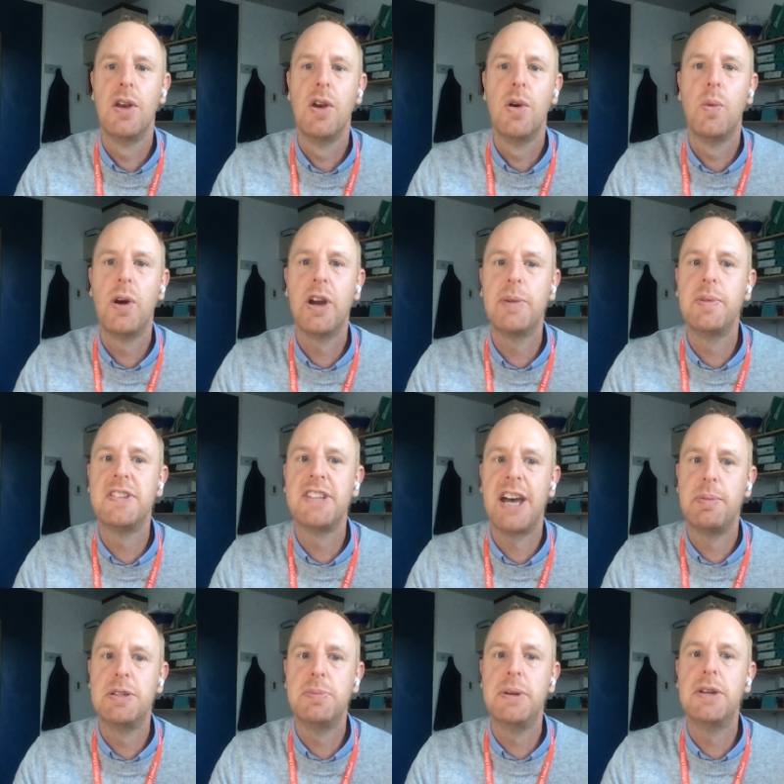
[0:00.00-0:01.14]
Working with
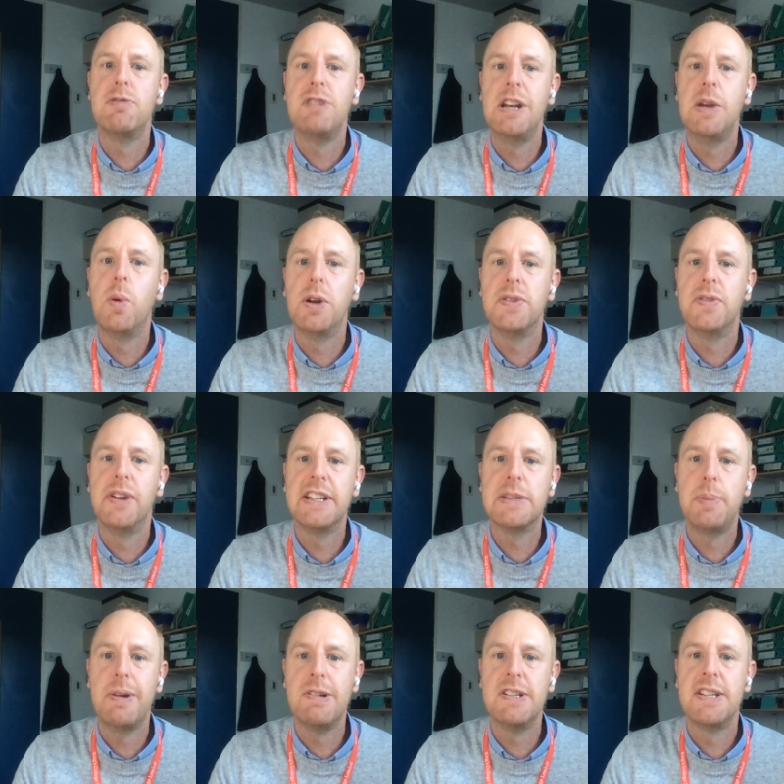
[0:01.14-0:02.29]
TAP has been a really wonderful
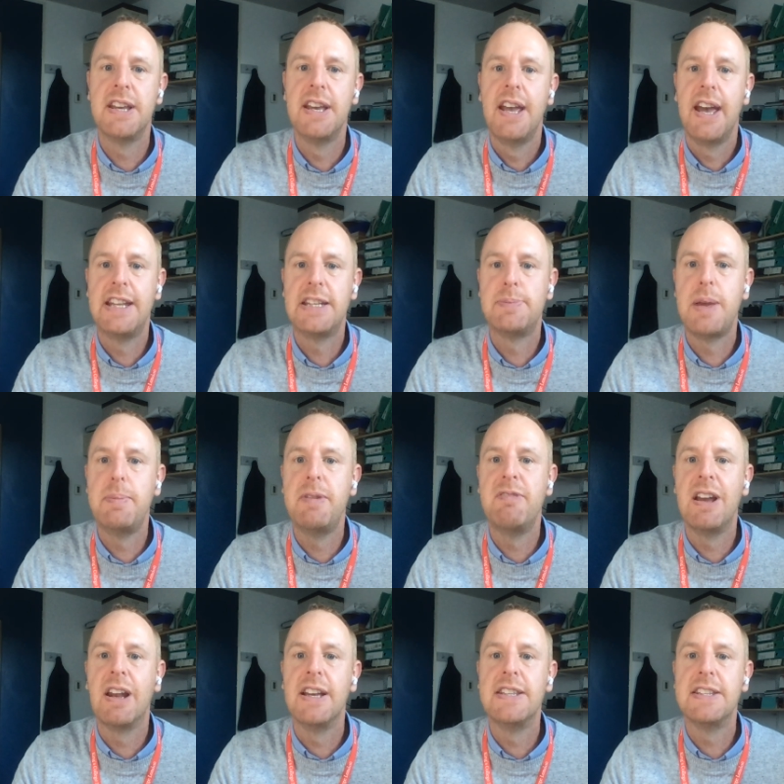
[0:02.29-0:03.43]
experience. It's made me
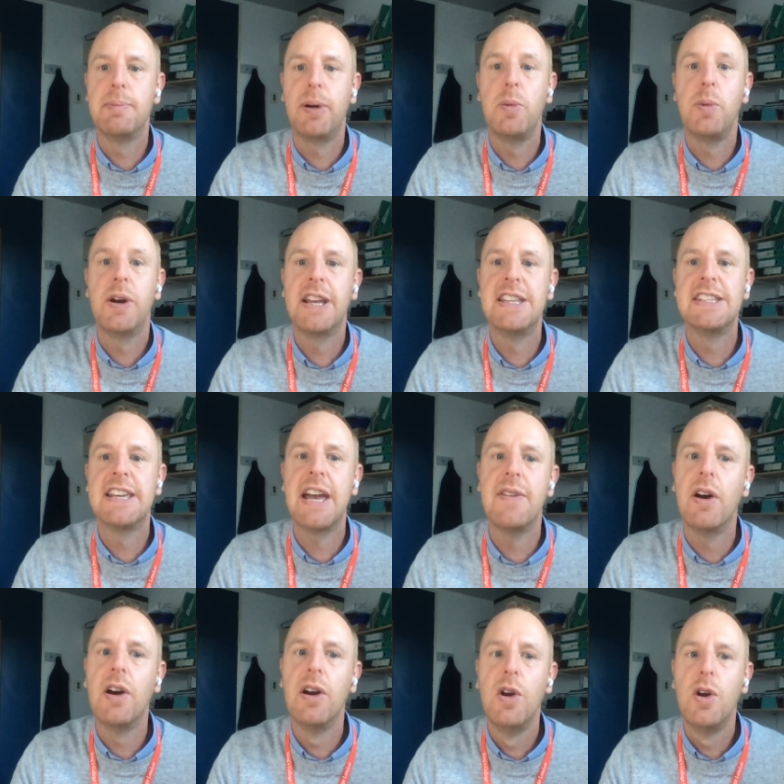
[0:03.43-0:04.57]
realise that by working
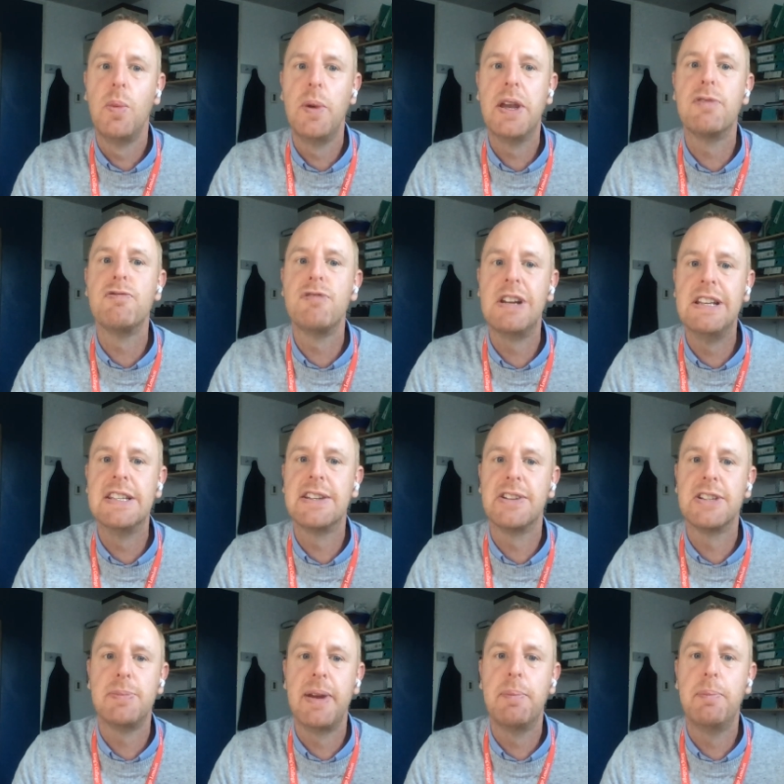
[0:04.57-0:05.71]
together, we can really start
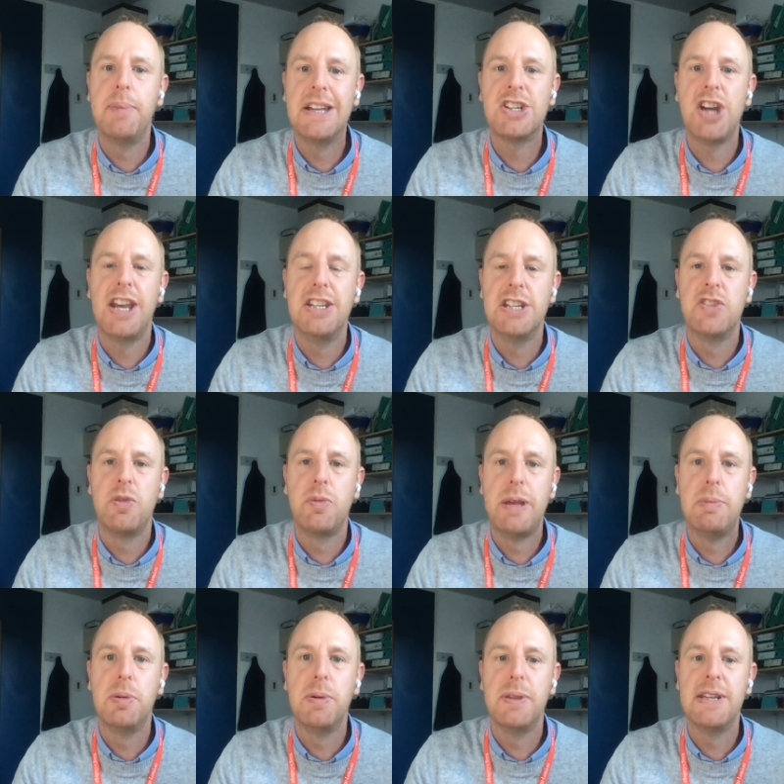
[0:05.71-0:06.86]
to make big changes for
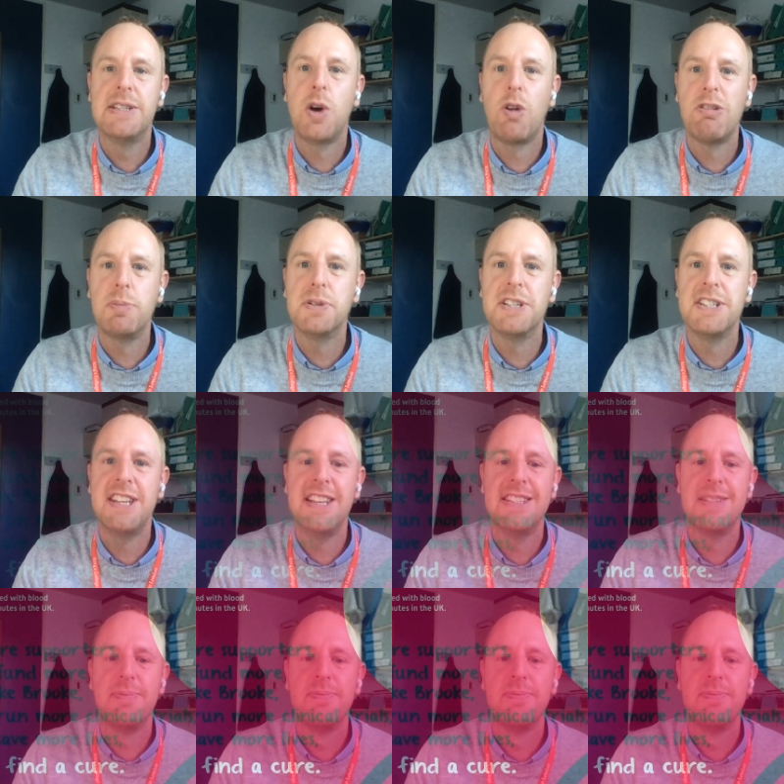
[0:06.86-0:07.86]
people with this horrible disease.